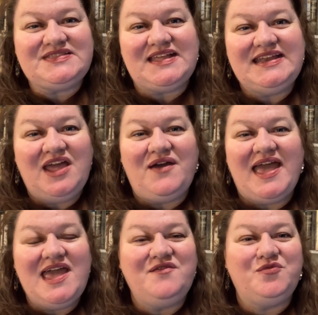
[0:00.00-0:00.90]
Now,
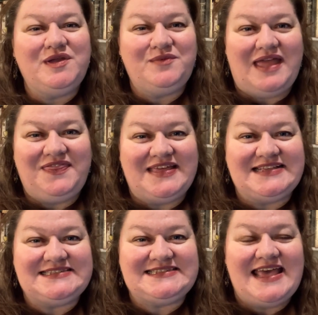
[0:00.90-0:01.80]
I have reread
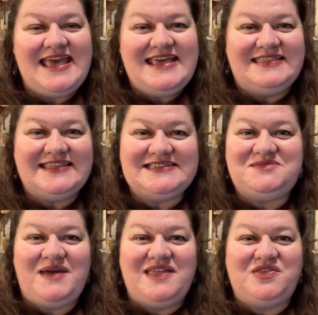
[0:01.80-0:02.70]
this
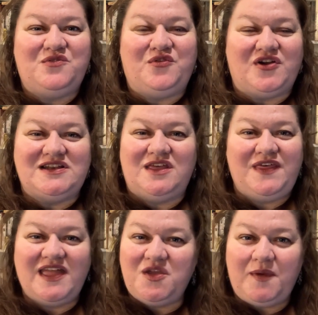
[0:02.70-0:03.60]
month for
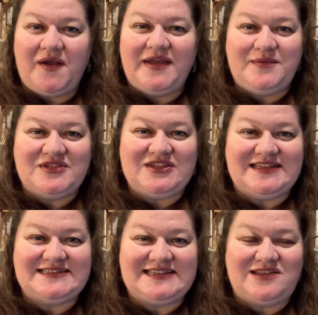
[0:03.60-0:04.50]
Nathanuary, which
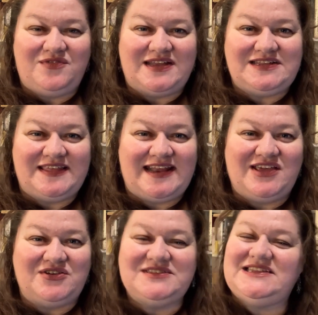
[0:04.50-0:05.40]
is an event that I
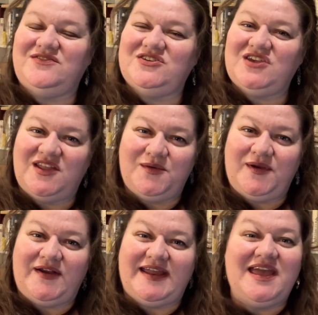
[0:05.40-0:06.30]
host every
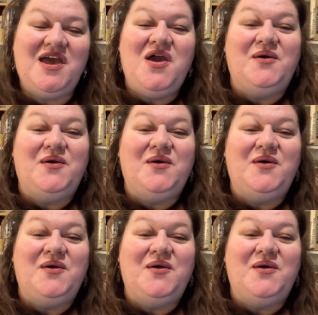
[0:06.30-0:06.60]
January,